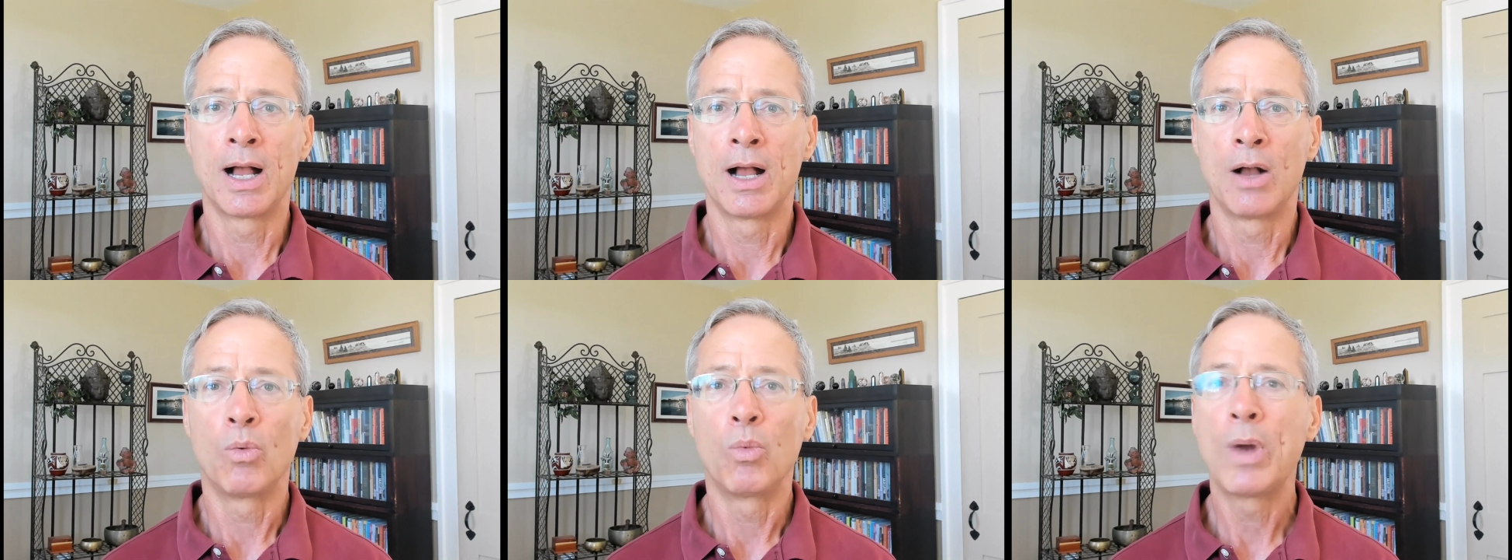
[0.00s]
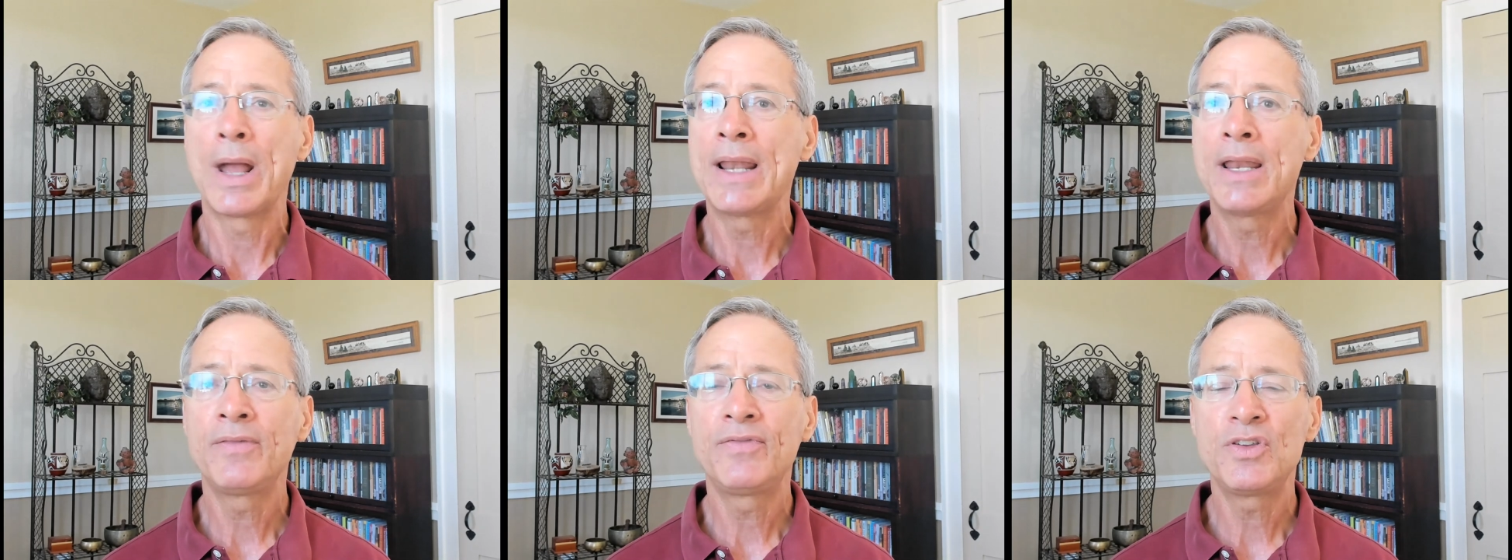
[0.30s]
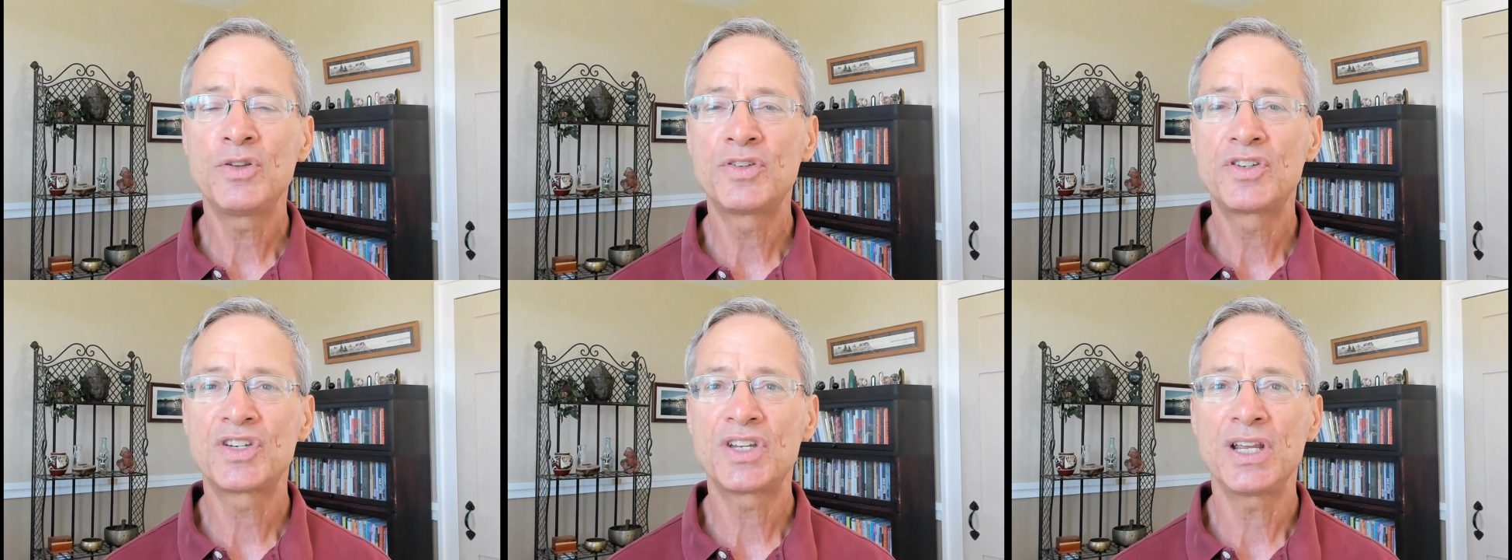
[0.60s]
when have
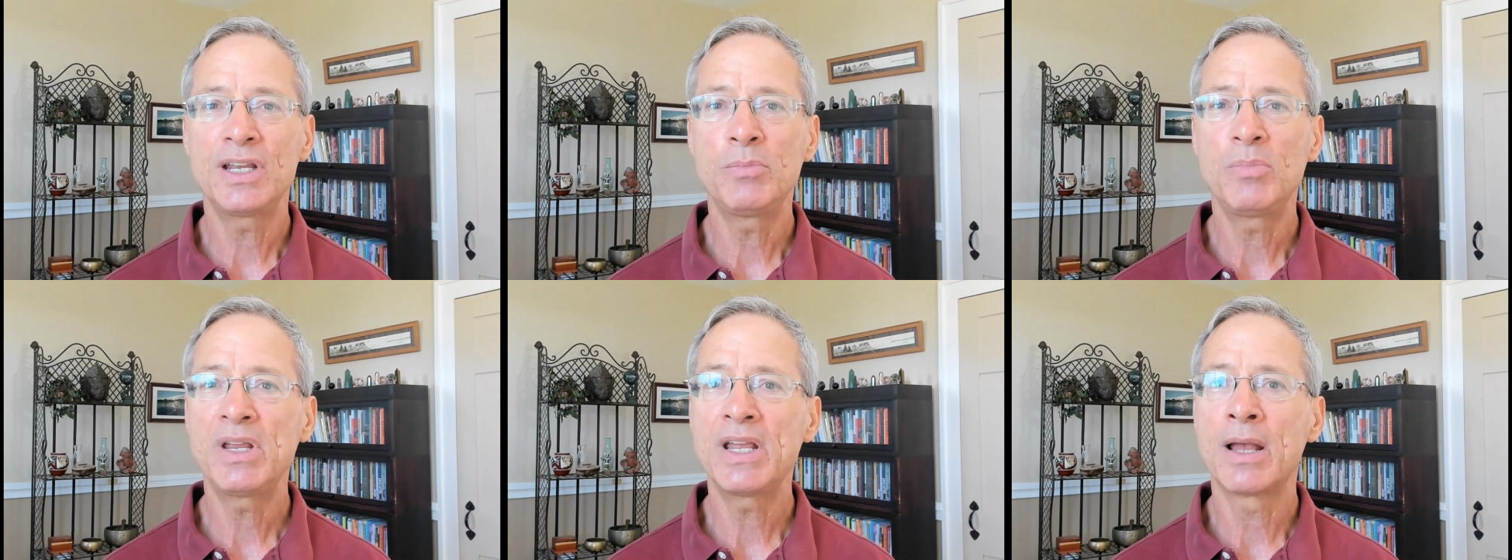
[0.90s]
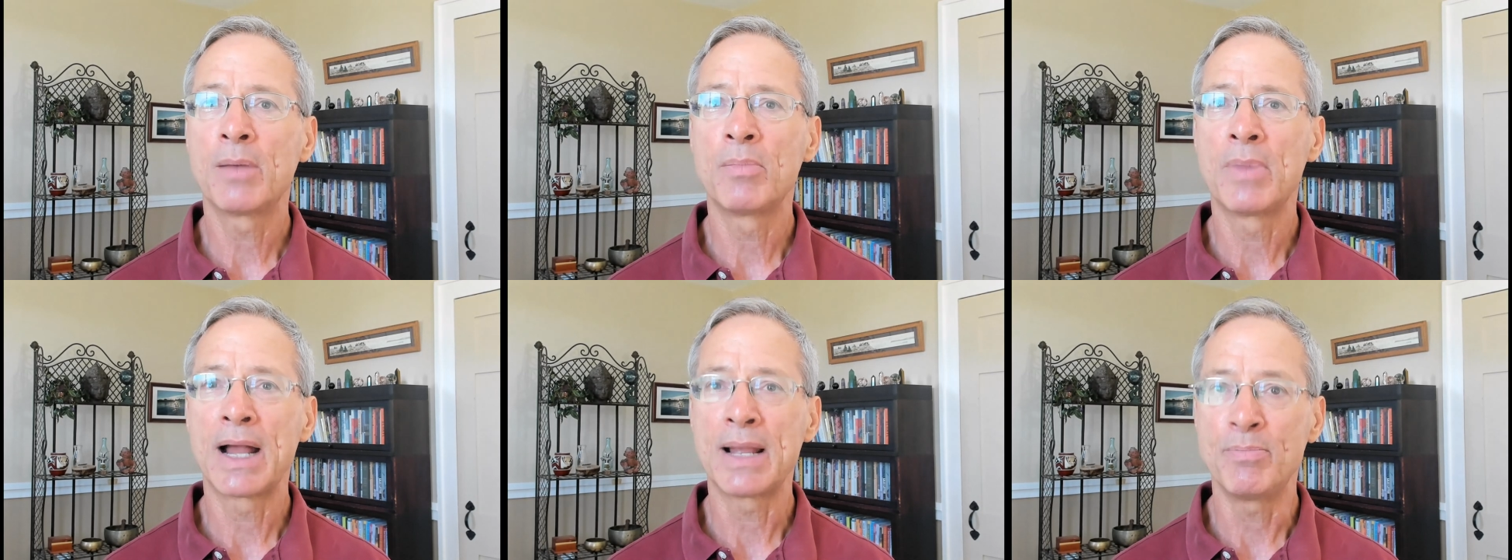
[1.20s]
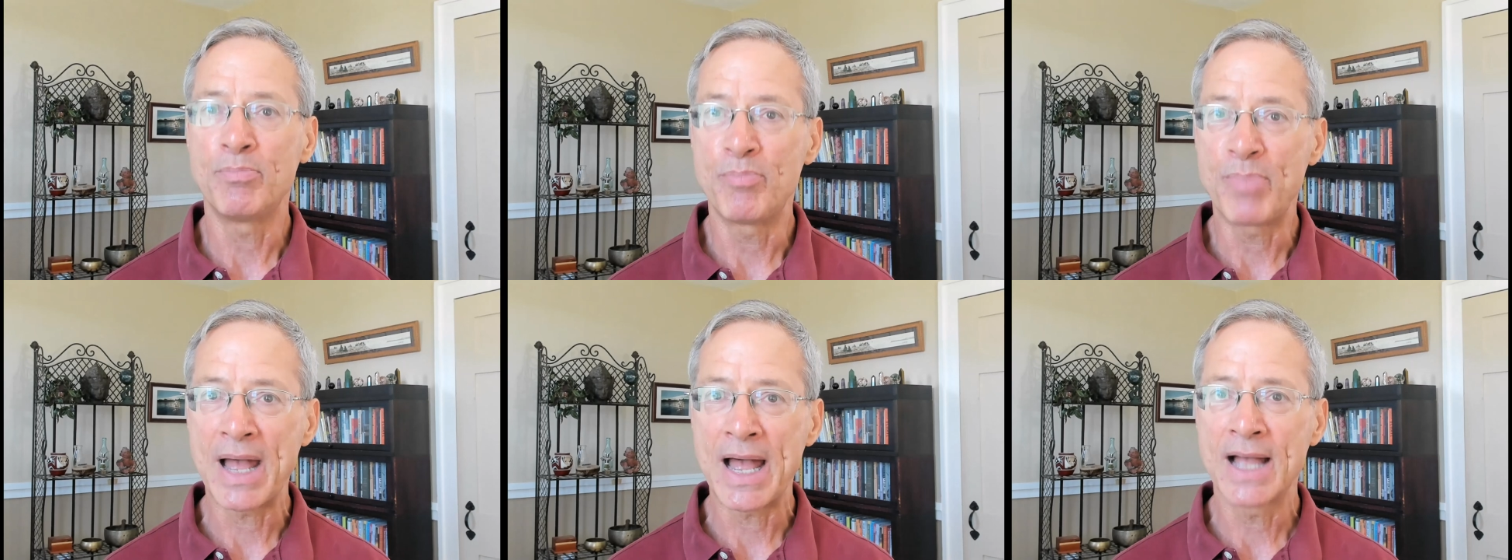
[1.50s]
you seen me at my
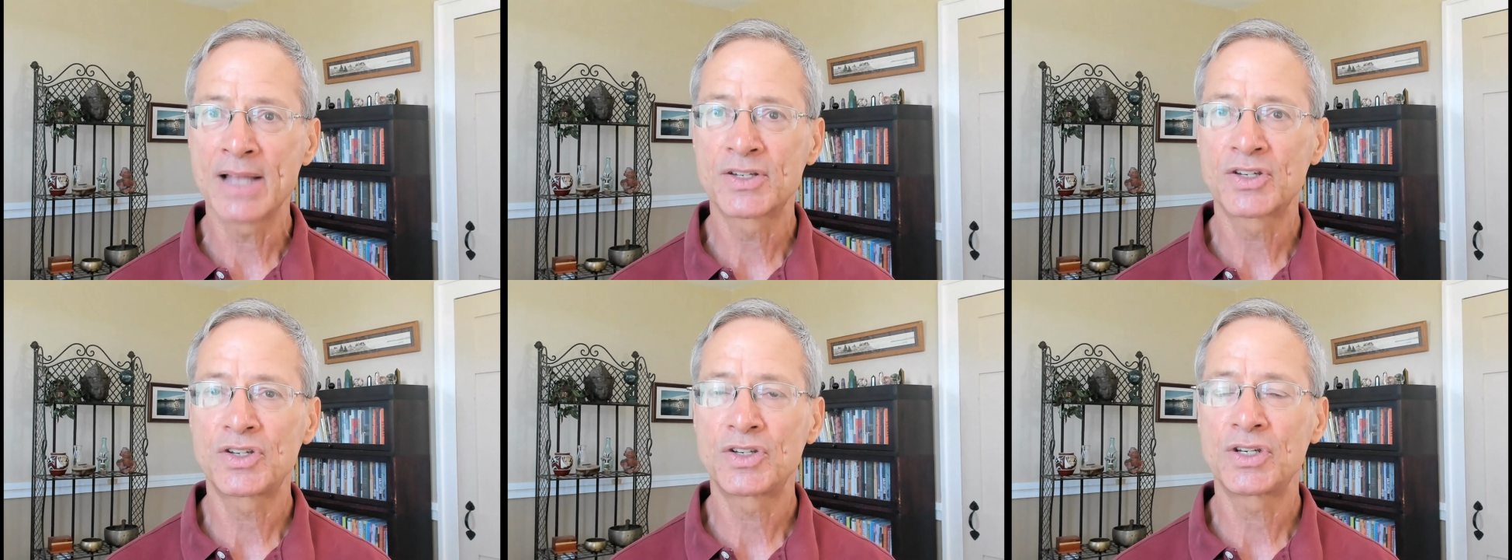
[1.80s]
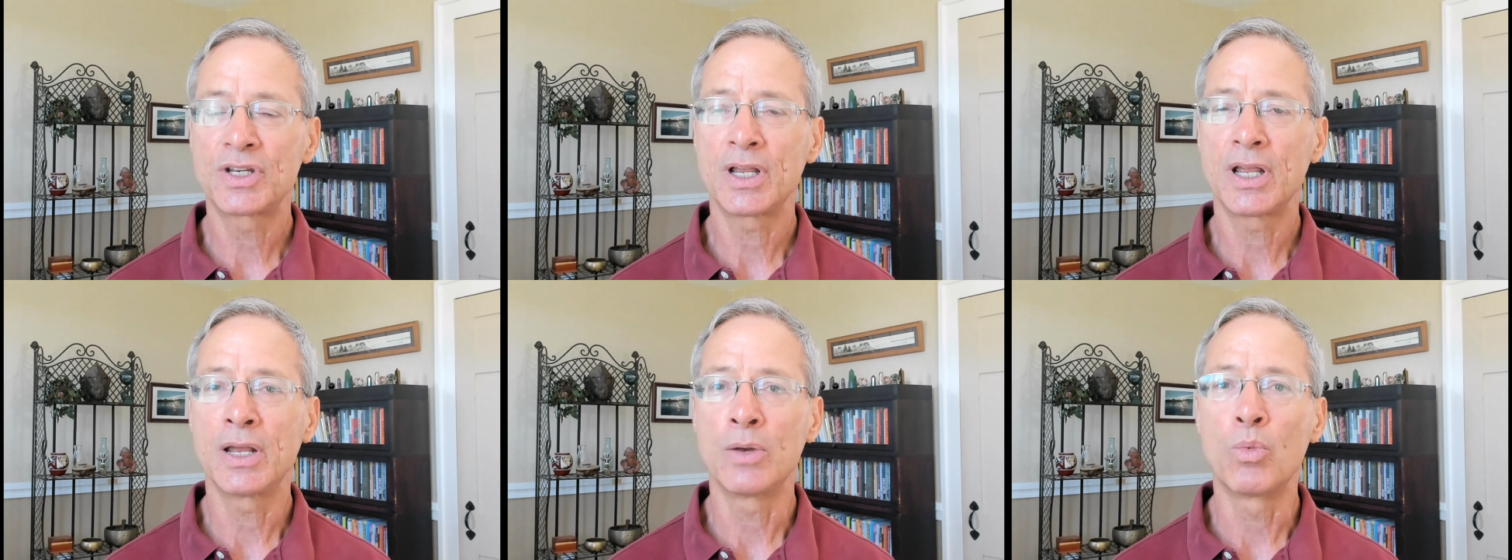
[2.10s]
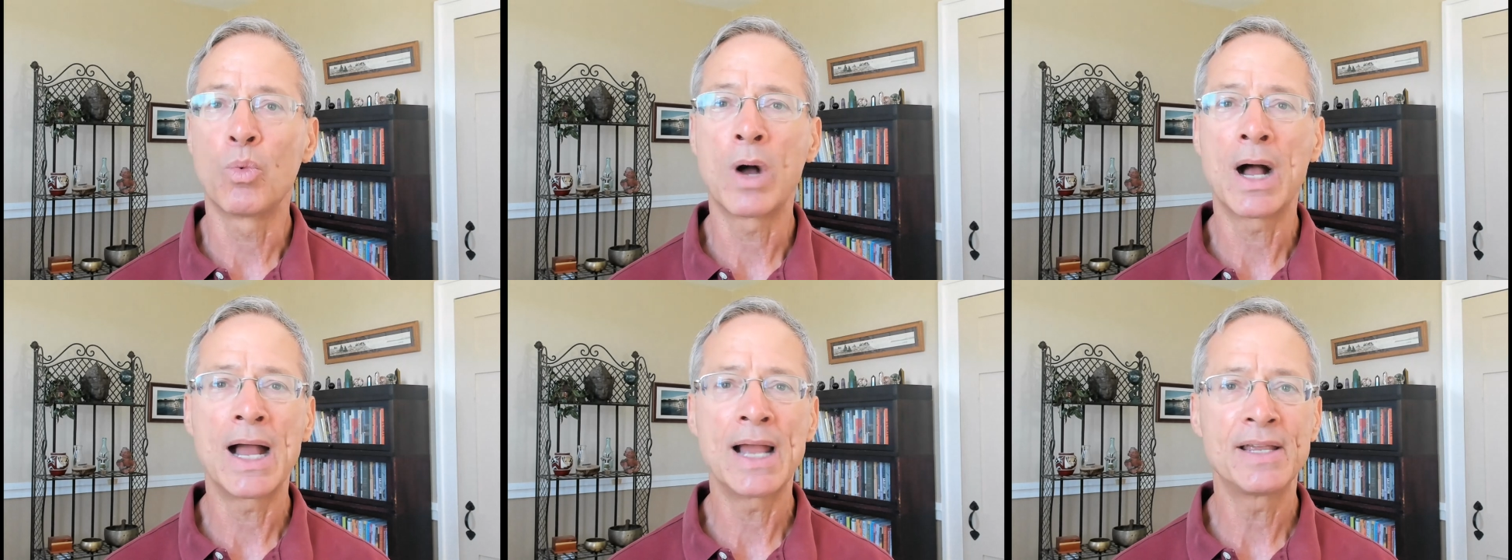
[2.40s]
best, and
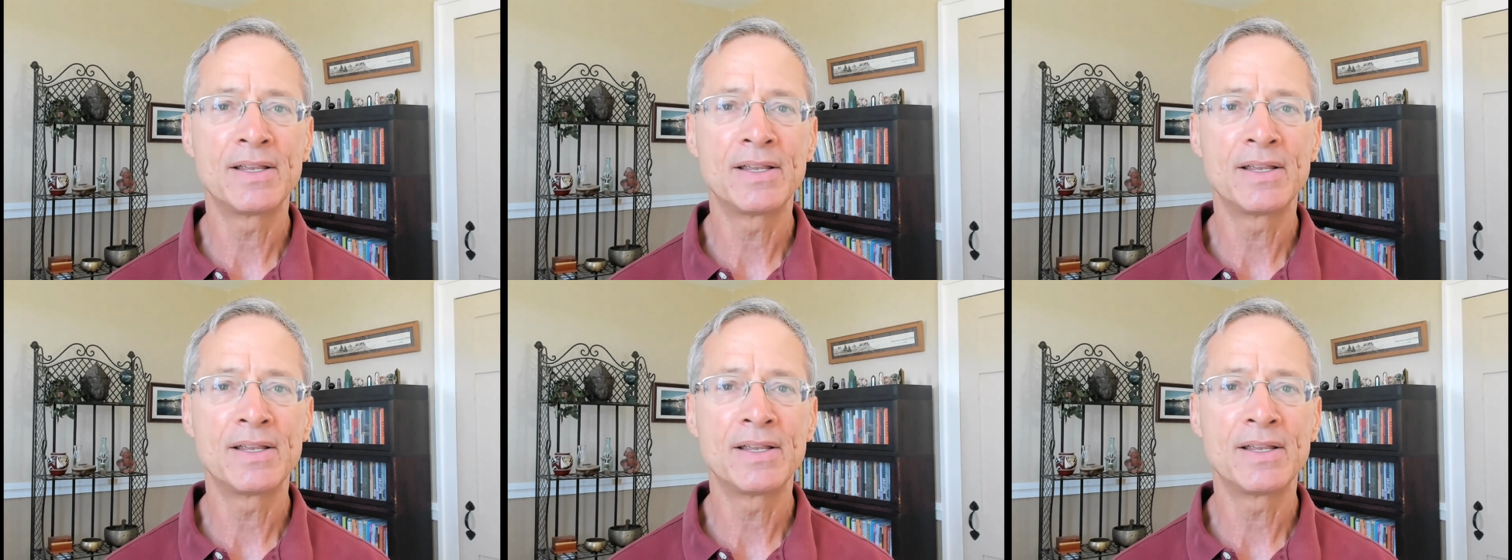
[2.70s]
why